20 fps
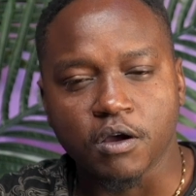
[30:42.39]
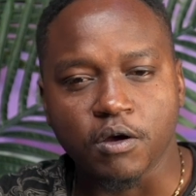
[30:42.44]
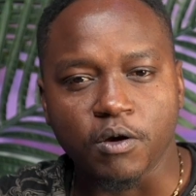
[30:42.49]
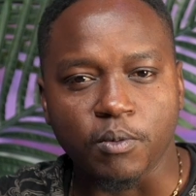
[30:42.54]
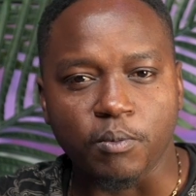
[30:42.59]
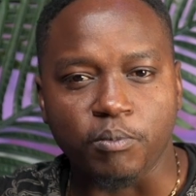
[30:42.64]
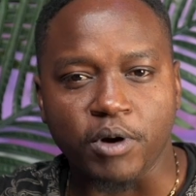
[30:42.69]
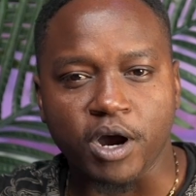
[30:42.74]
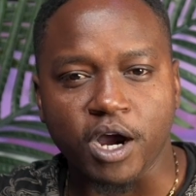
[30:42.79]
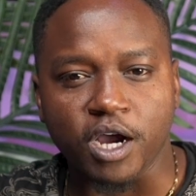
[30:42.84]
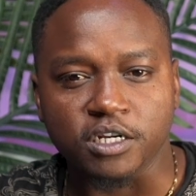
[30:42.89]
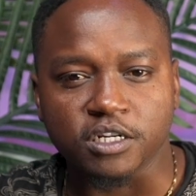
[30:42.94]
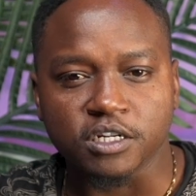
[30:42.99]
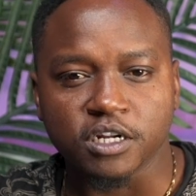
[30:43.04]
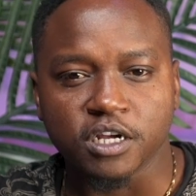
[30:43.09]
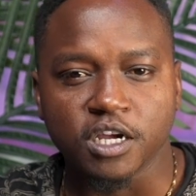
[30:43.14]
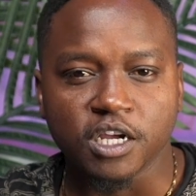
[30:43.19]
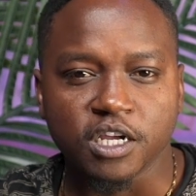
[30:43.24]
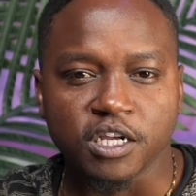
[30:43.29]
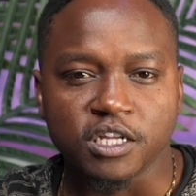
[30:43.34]
but
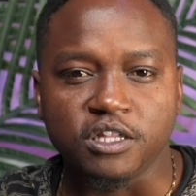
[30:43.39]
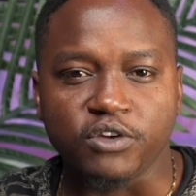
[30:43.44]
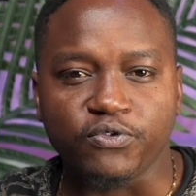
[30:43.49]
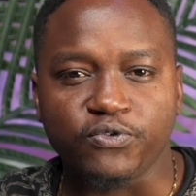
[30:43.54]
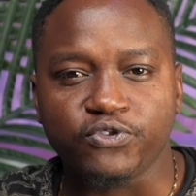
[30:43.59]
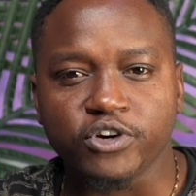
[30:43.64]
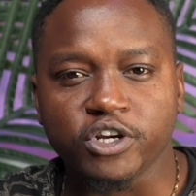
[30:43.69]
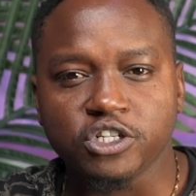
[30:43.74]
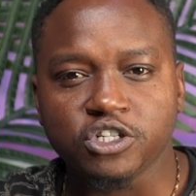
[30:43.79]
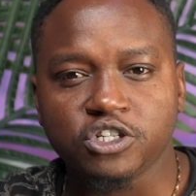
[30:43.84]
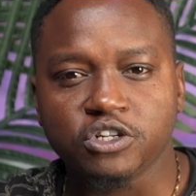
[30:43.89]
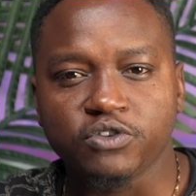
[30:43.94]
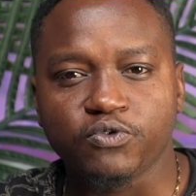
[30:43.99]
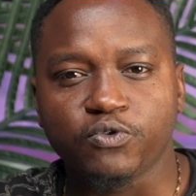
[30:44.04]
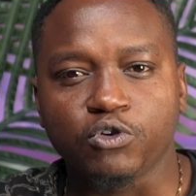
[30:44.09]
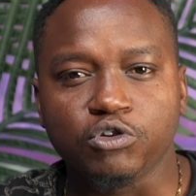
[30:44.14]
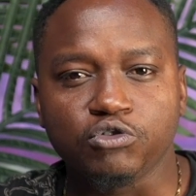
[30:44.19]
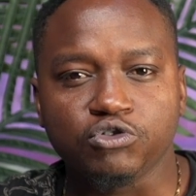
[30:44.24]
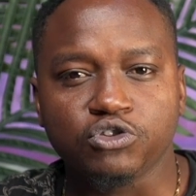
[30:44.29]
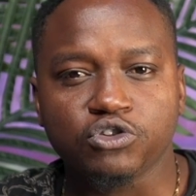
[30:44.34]
the French
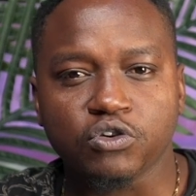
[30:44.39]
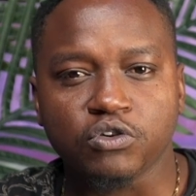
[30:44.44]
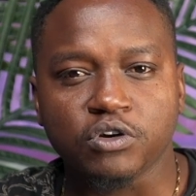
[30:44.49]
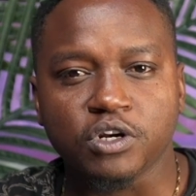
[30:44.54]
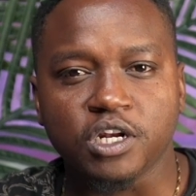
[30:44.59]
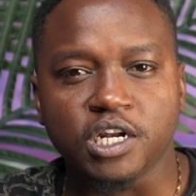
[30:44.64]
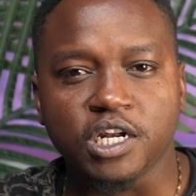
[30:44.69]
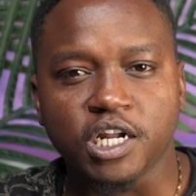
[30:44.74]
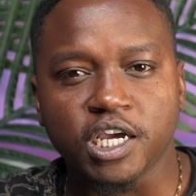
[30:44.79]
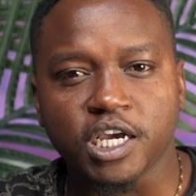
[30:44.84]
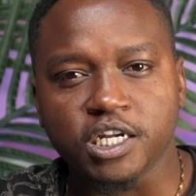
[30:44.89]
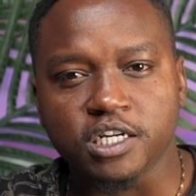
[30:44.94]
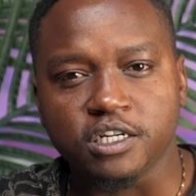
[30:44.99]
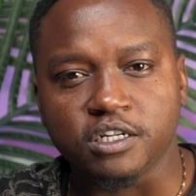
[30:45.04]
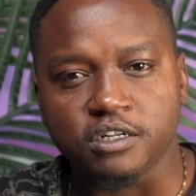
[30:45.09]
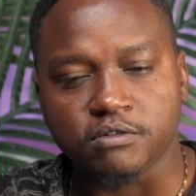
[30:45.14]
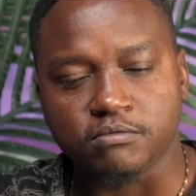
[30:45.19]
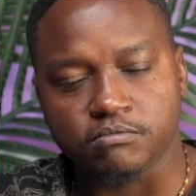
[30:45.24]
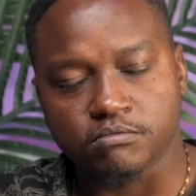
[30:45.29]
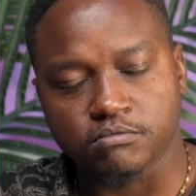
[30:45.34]
Revolution led